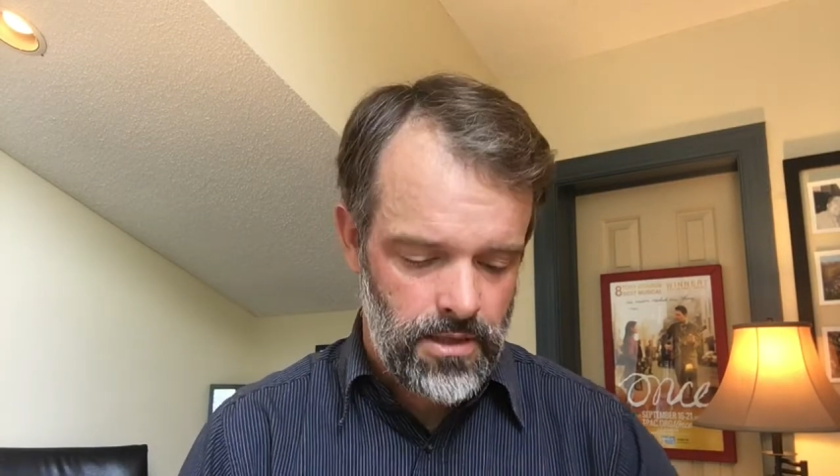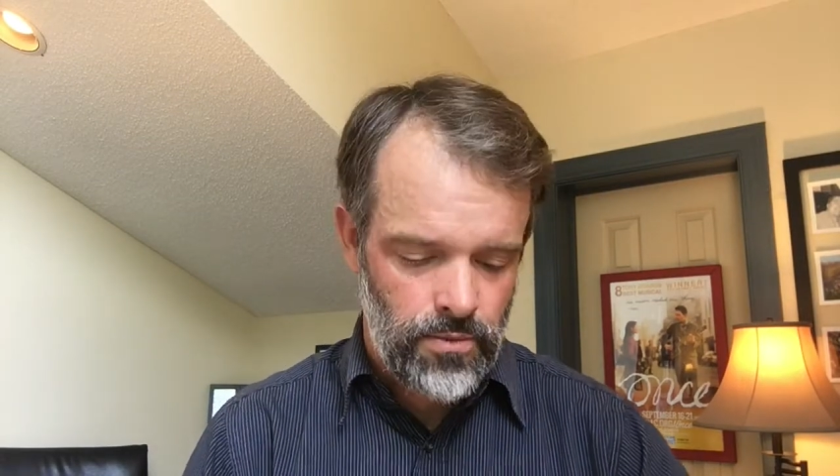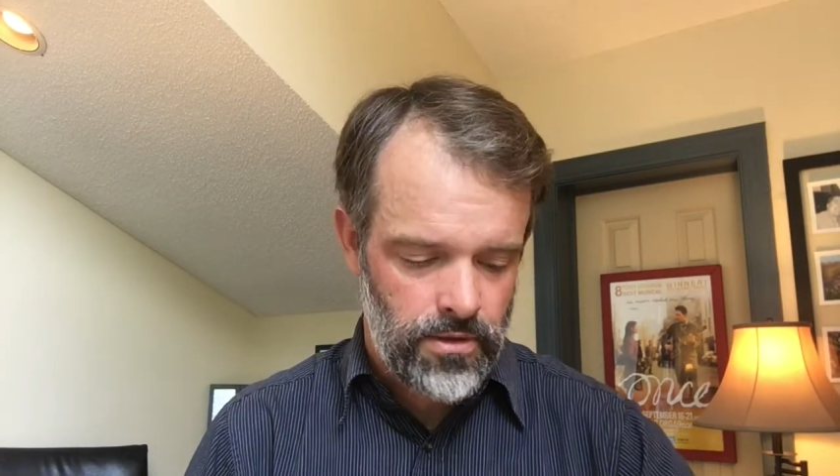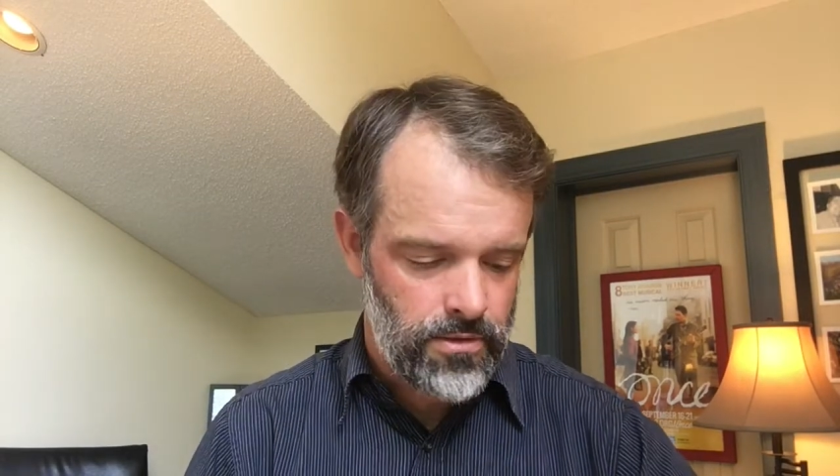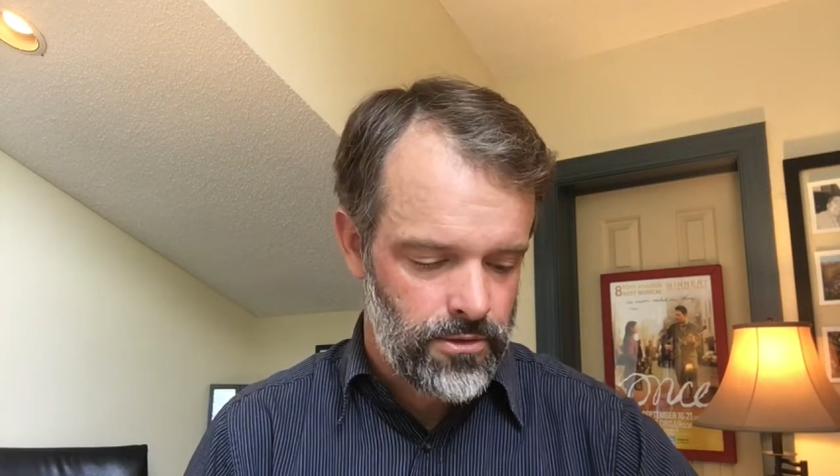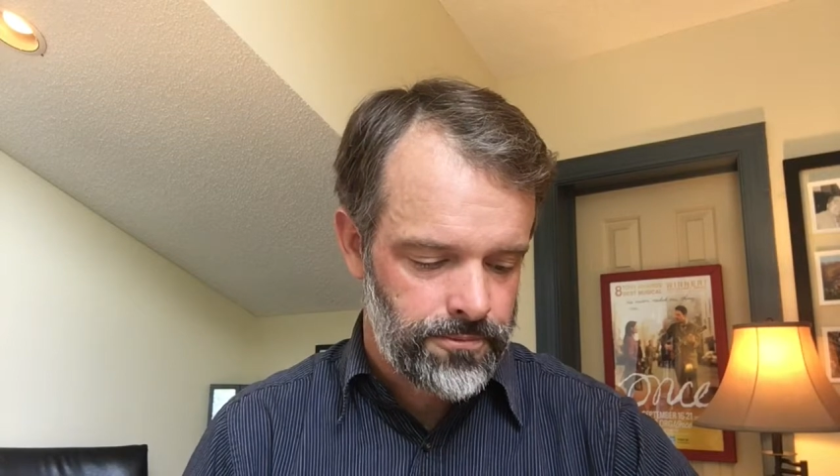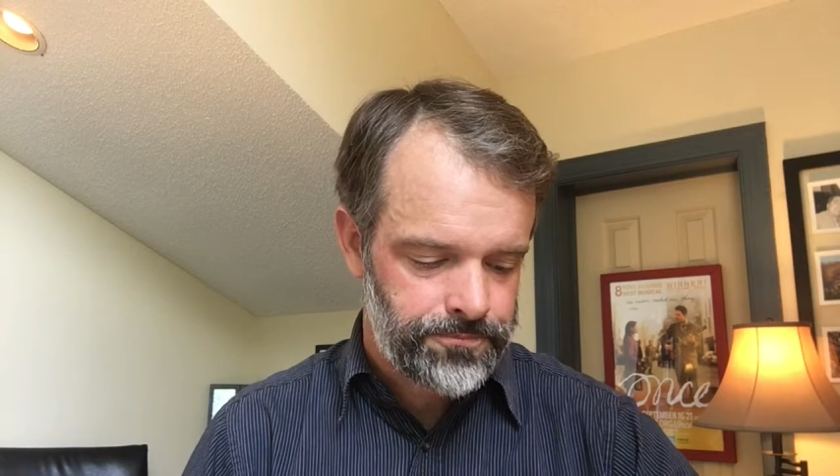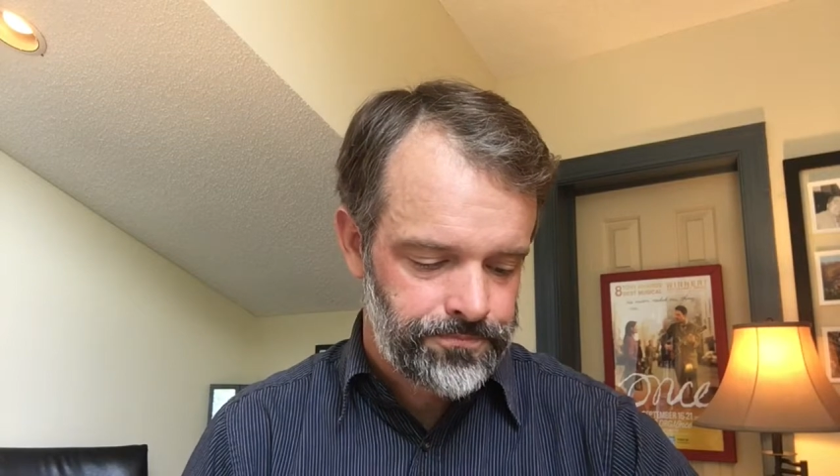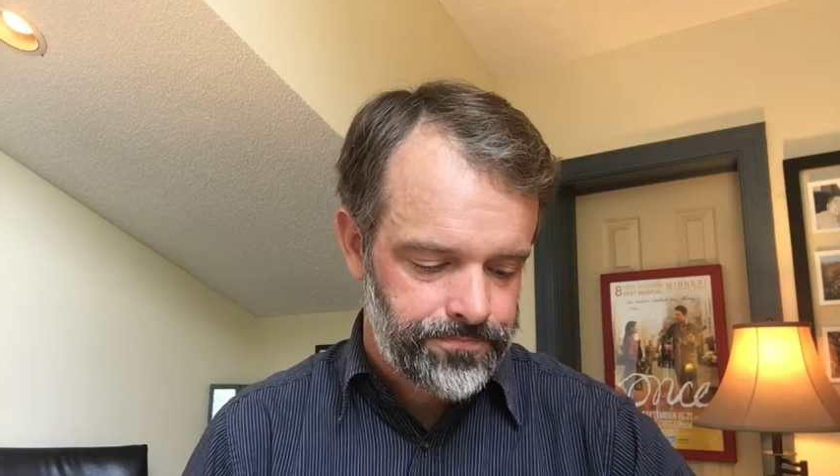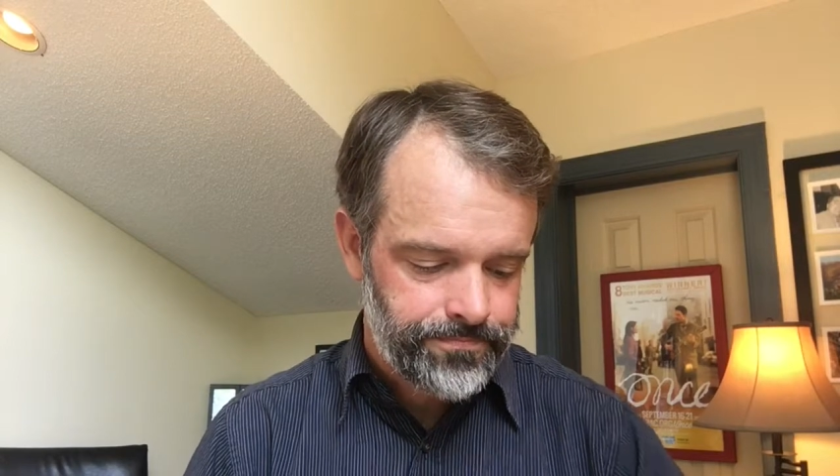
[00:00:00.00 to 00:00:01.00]
he went through.
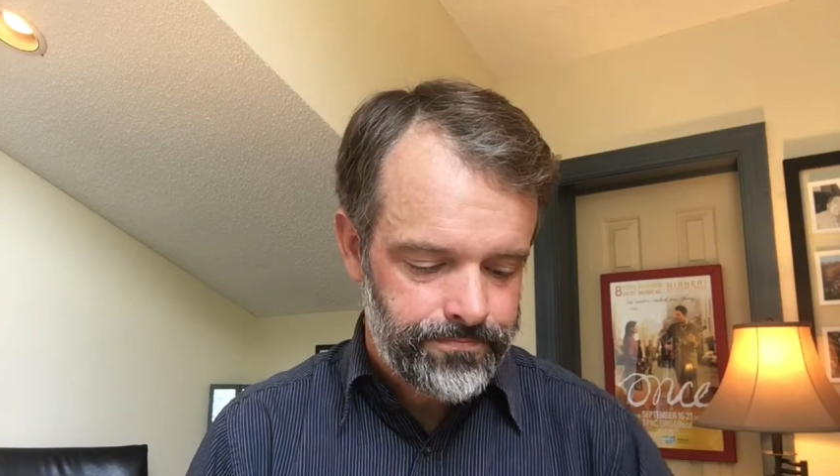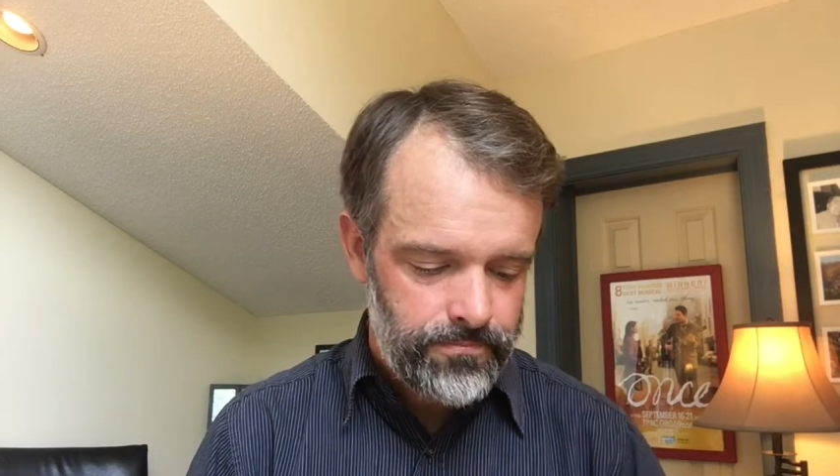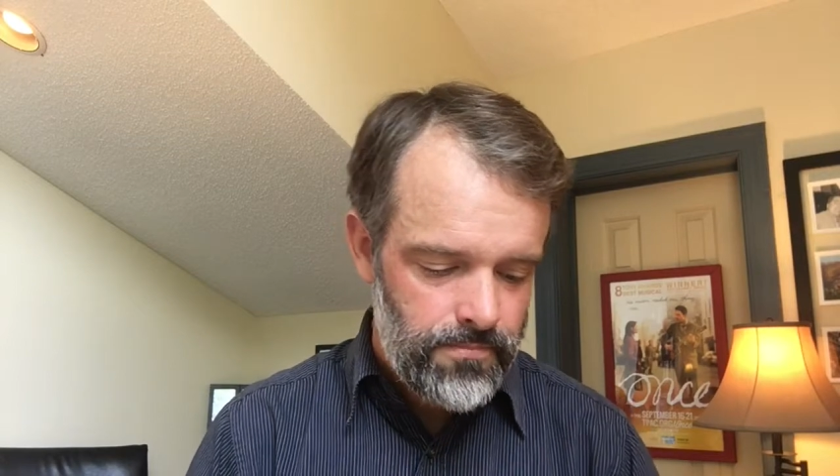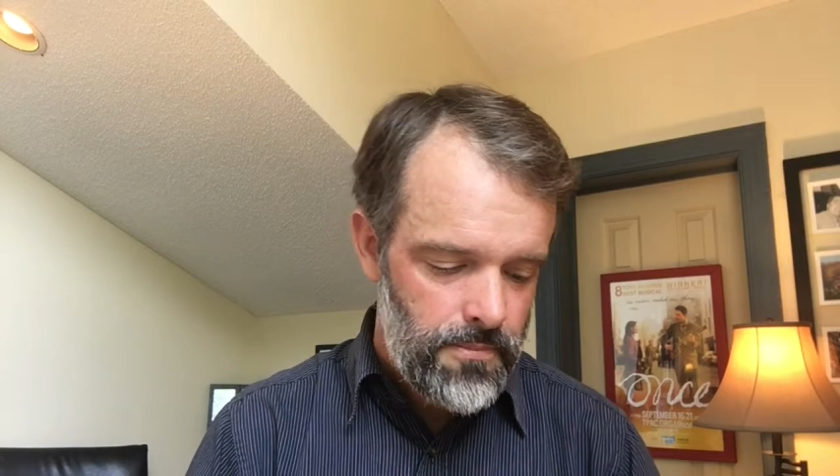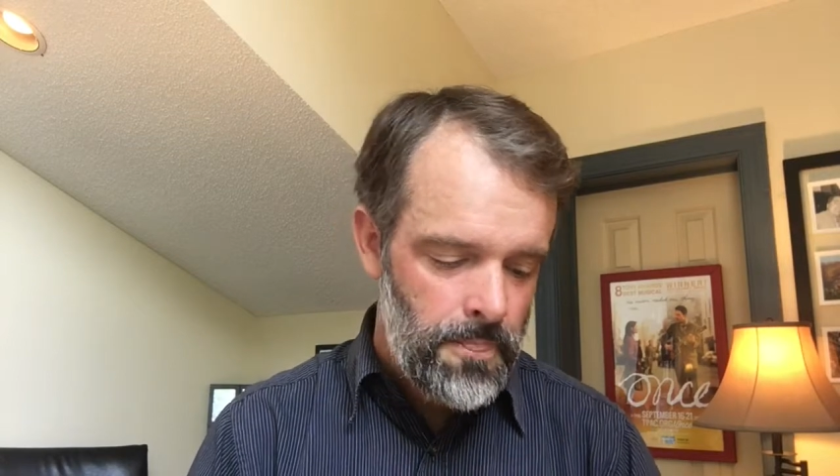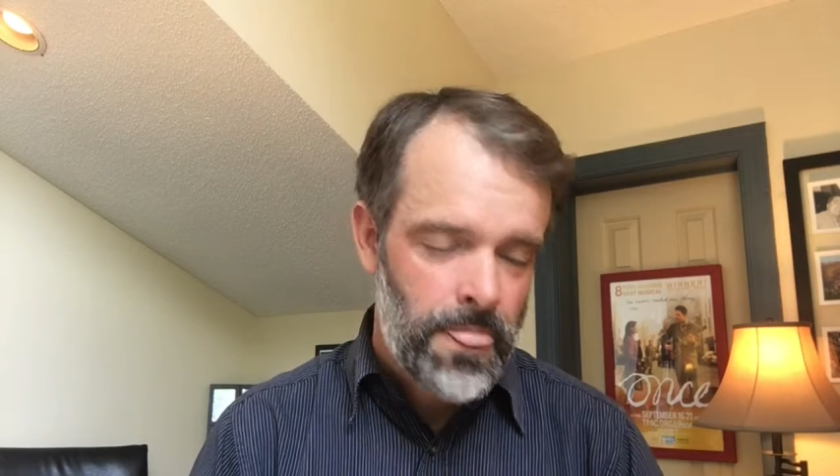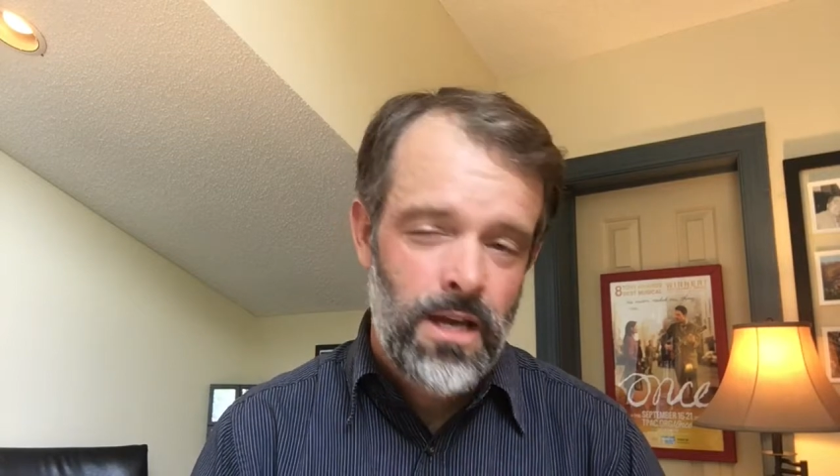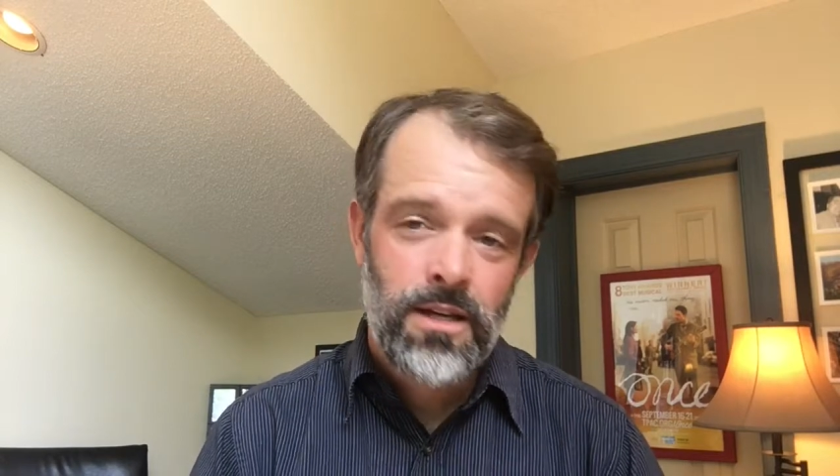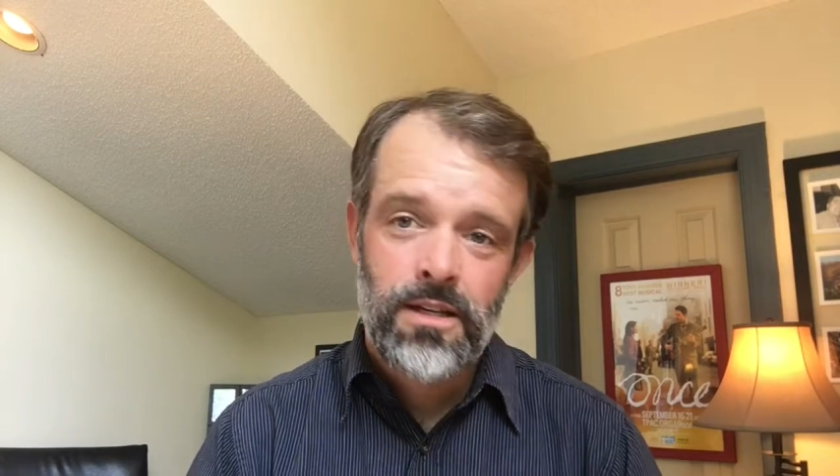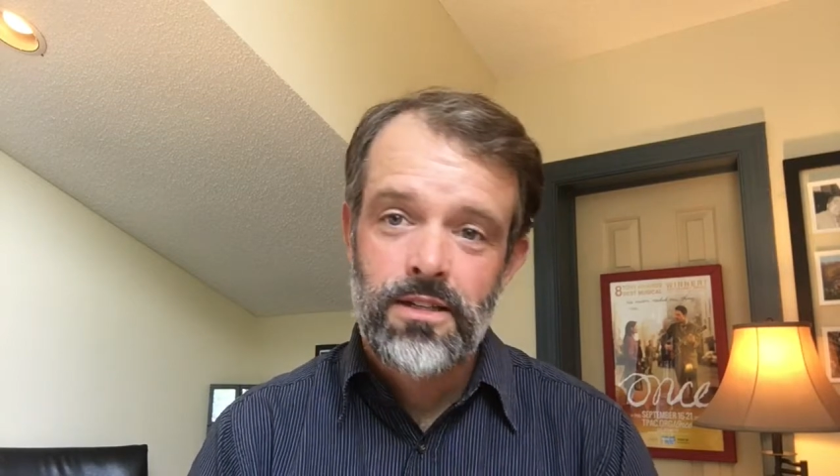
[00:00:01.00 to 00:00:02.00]

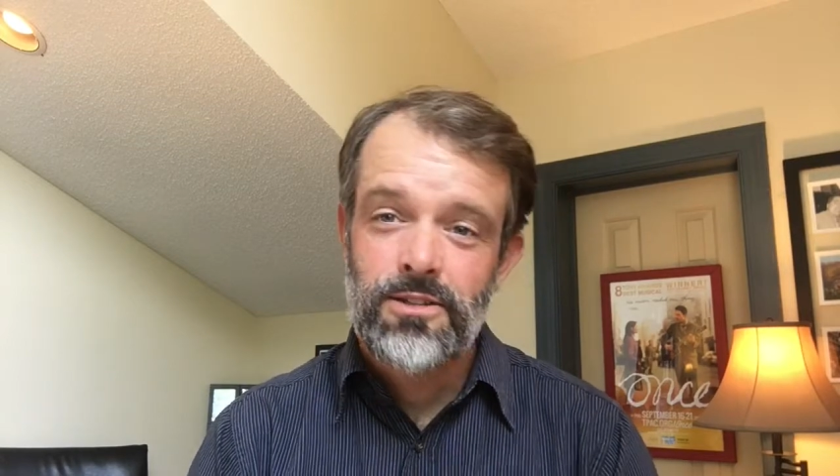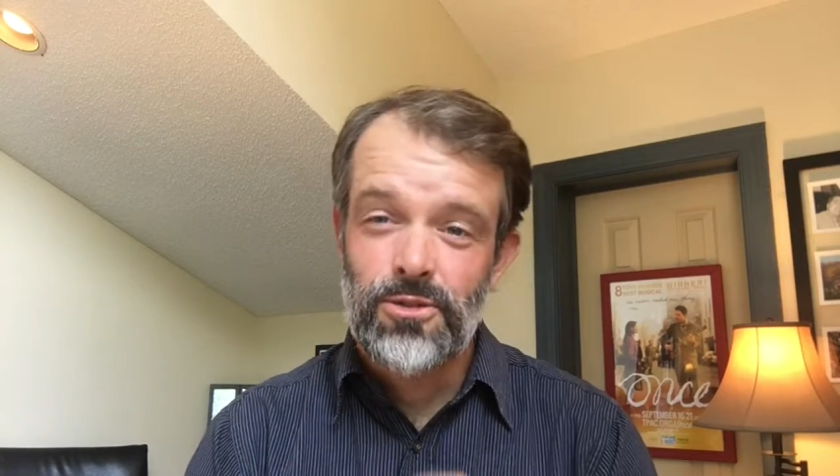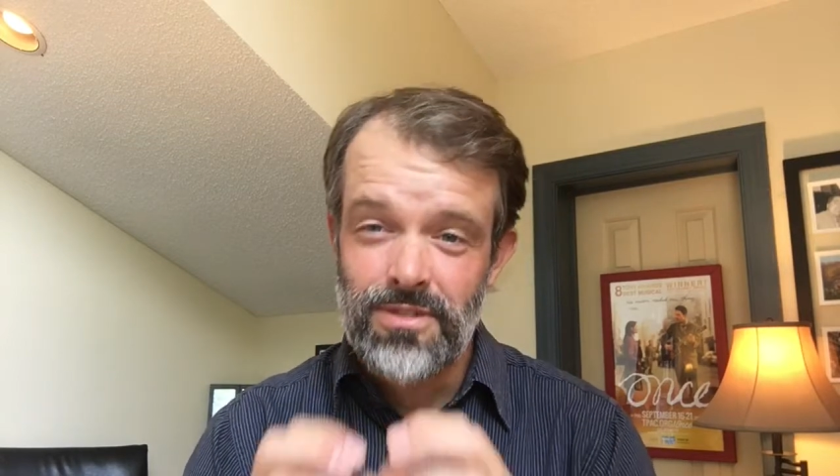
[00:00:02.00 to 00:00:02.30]
So